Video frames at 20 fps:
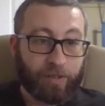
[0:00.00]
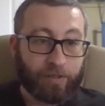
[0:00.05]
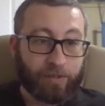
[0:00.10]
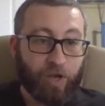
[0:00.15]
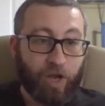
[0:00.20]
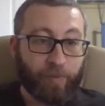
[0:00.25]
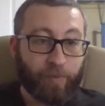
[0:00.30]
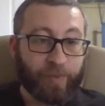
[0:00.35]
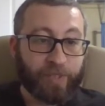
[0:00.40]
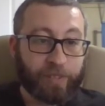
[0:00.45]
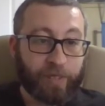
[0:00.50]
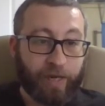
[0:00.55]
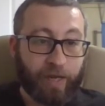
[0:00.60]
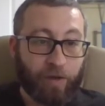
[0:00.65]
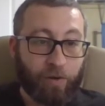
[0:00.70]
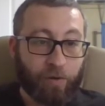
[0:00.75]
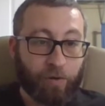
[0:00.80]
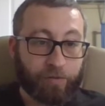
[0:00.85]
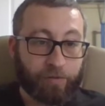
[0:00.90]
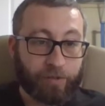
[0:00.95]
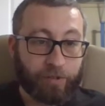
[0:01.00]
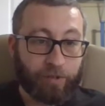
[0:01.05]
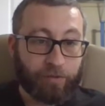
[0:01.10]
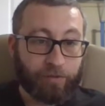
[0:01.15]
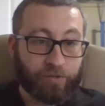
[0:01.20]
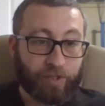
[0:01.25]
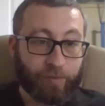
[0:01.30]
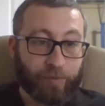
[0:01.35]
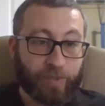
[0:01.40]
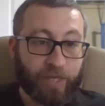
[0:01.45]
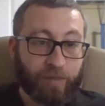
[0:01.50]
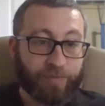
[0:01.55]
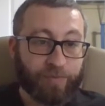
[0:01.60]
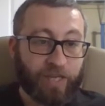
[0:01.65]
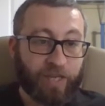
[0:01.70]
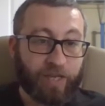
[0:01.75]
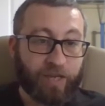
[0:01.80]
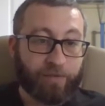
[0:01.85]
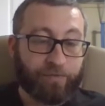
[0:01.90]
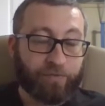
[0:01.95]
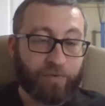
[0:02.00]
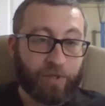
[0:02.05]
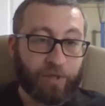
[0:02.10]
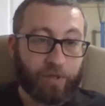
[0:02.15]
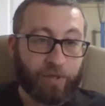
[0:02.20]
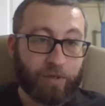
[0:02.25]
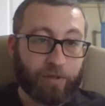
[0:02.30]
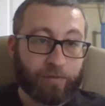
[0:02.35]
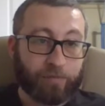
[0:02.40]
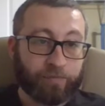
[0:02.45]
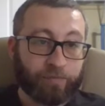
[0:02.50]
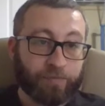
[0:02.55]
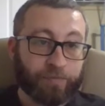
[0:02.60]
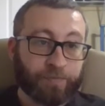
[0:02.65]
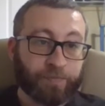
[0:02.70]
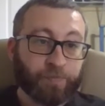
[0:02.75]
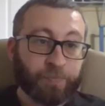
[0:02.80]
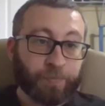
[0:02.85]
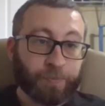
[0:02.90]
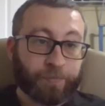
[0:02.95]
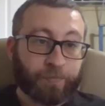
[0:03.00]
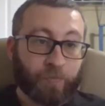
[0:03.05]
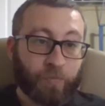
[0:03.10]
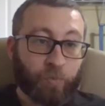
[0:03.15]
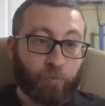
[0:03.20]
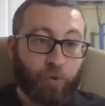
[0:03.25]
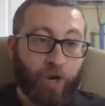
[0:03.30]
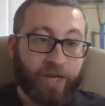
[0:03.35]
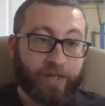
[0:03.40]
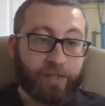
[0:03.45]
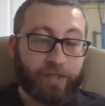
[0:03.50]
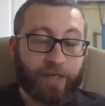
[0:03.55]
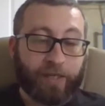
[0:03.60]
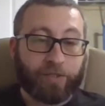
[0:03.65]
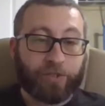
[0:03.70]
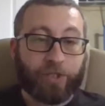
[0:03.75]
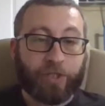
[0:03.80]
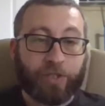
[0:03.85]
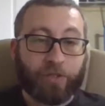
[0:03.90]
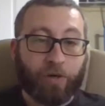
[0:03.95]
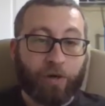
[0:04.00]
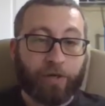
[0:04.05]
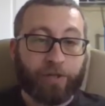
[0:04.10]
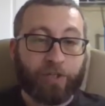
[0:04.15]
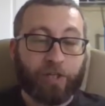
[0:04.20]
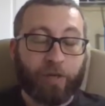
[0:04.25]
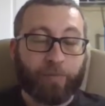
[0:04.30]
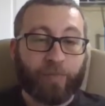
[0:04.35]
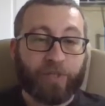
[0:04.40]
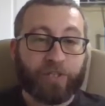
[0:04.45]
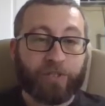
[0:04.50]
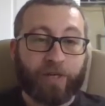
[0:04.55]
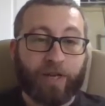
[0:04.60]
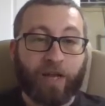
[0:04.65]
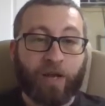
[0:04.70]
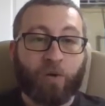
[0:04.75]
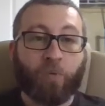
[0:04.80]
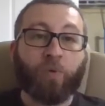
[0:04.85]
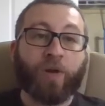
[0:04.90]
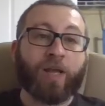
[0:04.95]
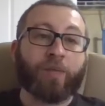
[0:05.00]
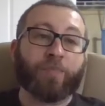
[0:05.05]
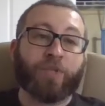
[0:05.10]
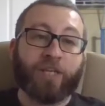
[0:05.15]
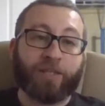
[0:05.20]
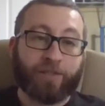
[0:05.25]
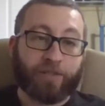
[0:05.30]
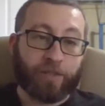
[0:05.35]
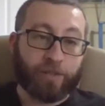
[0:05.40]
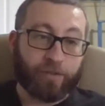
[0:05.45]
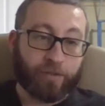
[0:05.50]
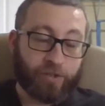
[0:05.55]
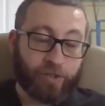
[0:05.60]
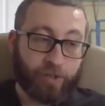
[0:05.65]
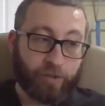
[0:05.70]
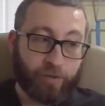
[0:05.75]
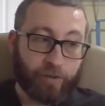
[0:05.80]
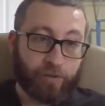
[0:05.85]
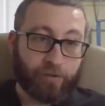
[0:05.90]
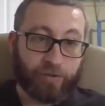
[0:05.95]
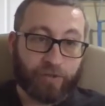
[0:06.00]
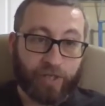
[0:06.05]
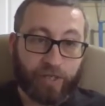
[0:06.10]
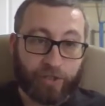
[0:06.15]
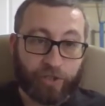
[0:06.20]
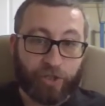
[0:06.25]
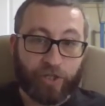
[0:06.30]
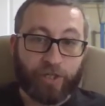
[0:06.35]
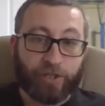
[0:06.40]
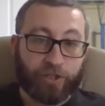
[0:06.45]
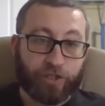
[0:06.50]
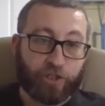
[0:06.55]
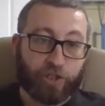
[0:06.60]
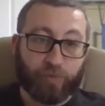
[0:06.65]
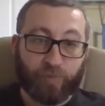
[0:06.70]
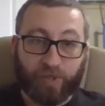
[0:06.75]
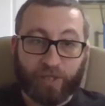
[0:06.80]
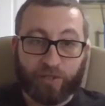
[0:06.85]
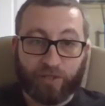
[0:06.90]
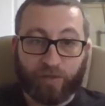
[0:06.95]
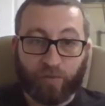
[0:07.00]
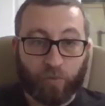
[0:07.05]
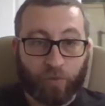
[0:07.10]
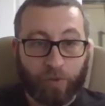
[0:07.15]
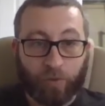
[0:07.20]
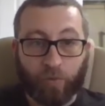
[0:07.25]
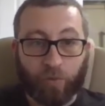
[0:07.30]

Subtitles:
commented out. Sometimes I have the write to SD card commented out when I'm testing the serial section. It just depends on what